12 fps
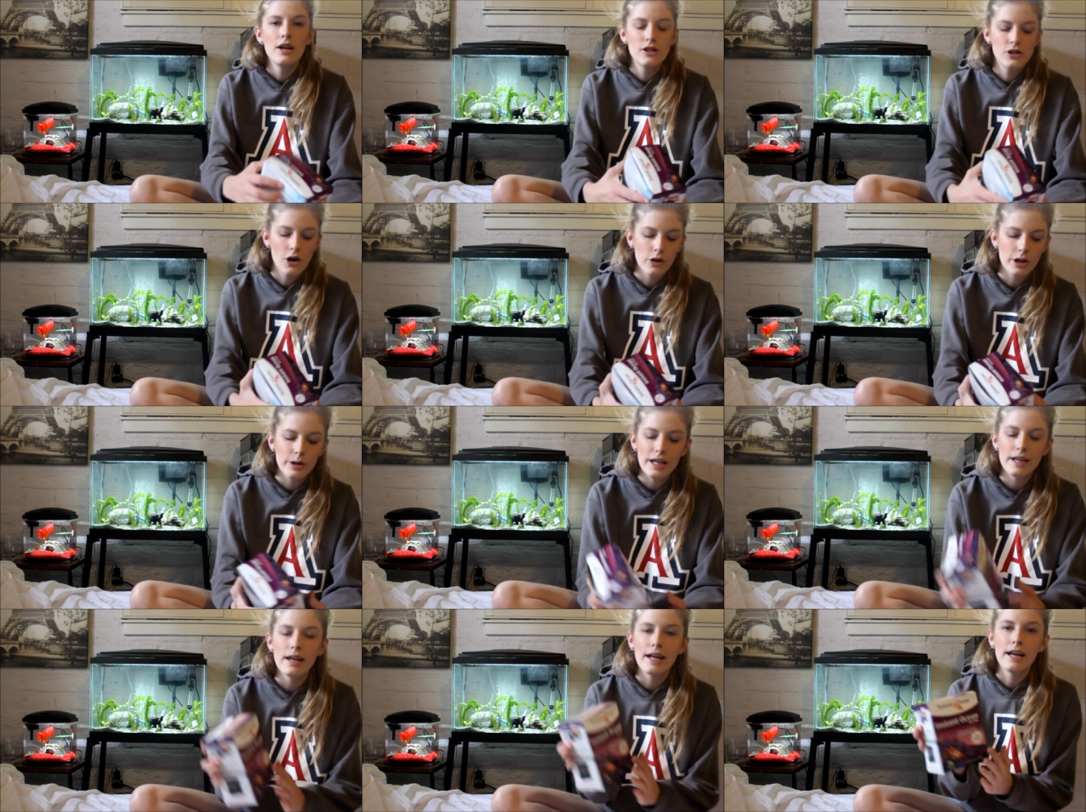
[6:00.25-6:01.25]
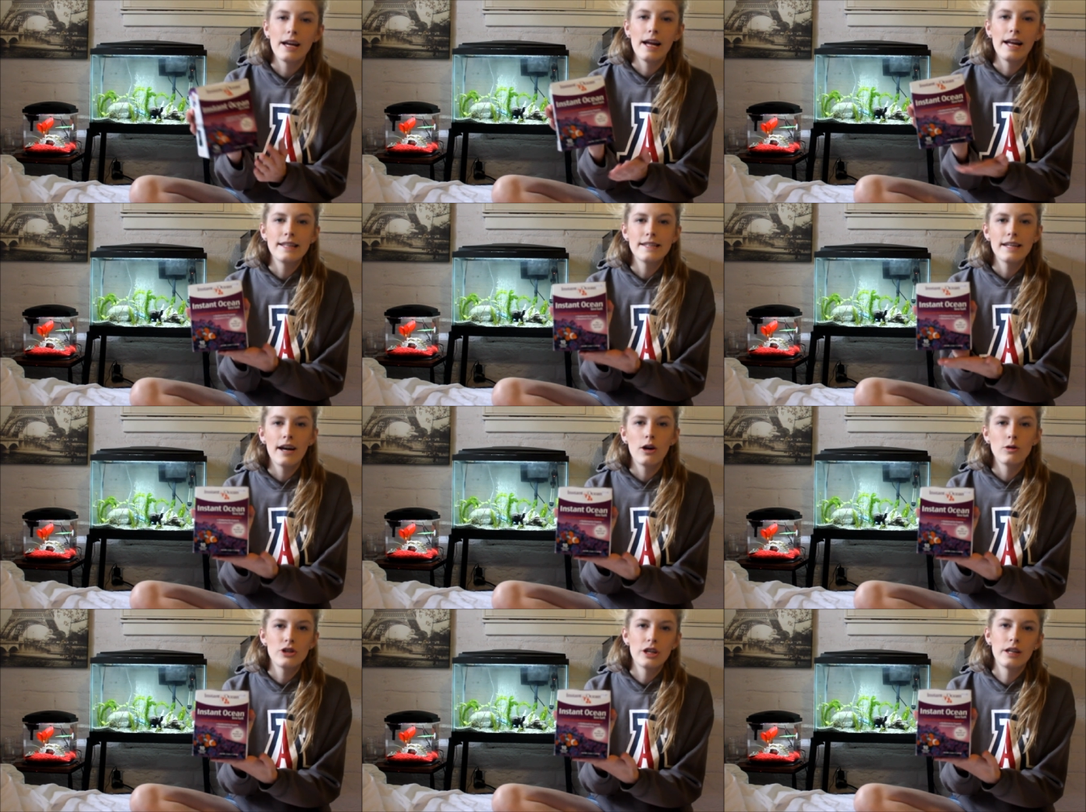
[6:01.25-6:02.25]
So you need Instant
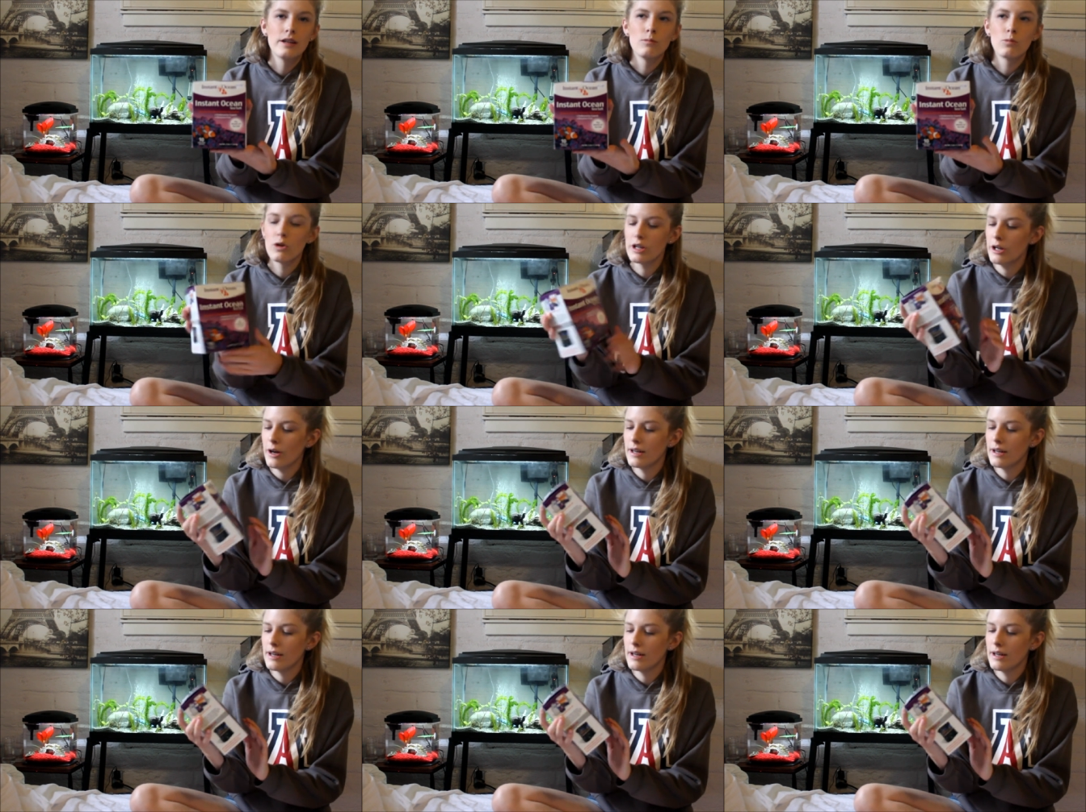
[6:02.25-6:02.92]
Ocean, well you